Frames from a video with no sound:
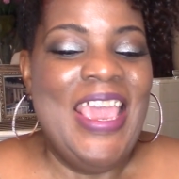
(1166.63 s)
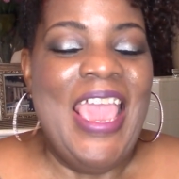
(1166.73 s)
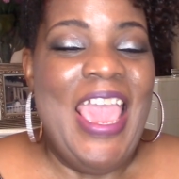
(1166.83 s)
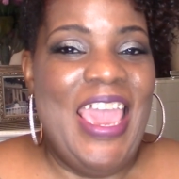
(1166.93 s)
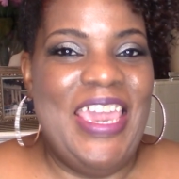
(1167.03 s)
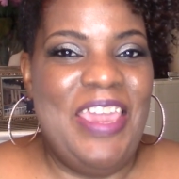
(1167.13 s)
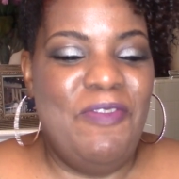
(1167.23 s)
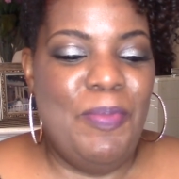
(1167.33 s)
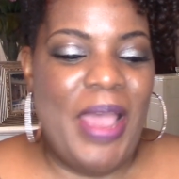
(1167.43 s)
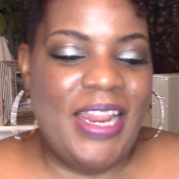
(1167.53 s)
Hey
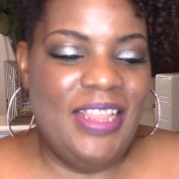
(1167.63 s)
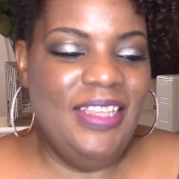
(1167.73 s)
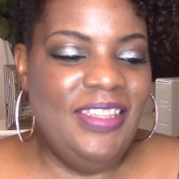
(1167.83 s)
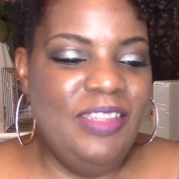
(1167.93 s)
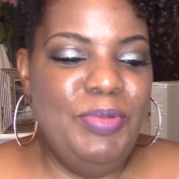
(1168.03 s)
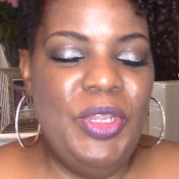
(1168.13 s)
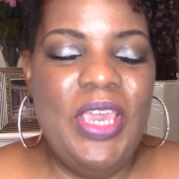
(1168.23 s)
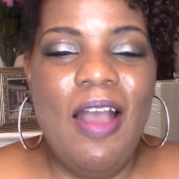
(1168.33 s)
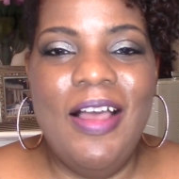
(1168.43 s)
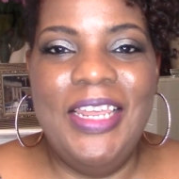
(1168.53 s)
everybody, this is Beauty
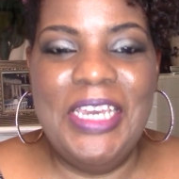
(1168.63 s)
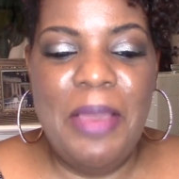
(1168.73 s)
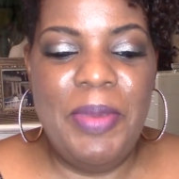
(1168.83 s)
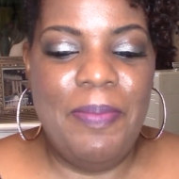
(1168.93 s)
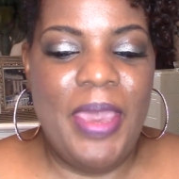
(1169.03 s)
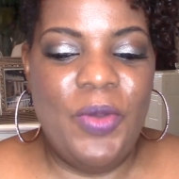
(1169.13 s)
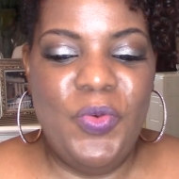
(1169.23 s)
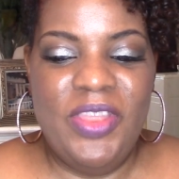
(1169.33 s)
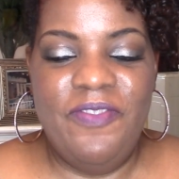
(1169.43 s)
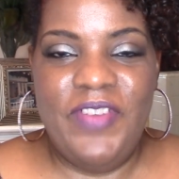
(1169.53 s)
Holly coming back
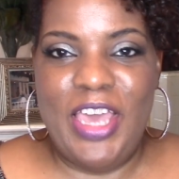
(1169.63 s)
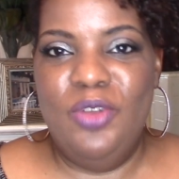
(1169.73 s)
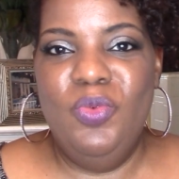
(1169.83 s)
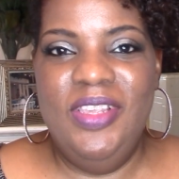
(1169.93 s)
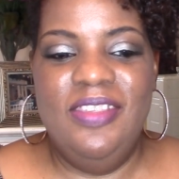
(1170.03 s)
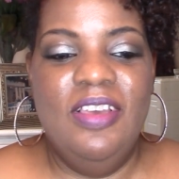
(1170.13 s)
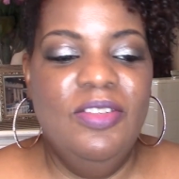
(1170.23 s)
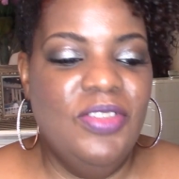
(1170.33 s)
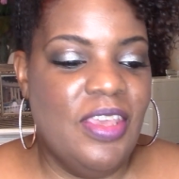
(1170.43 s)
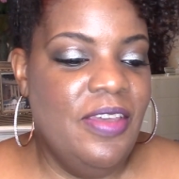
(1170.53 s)
with the final
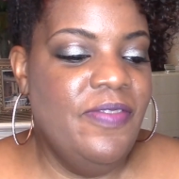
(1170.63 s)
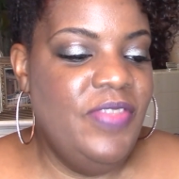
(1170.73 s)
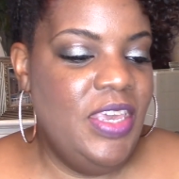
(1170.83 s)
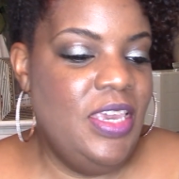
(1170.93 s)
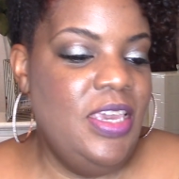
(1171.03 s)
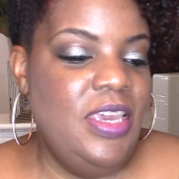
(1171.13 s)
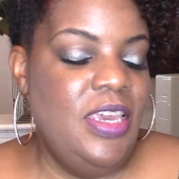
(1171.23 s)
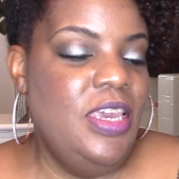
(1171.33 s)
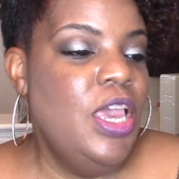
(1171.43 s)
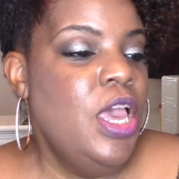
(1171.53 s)
results of
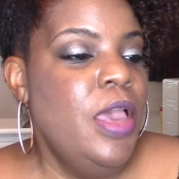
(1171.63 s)
the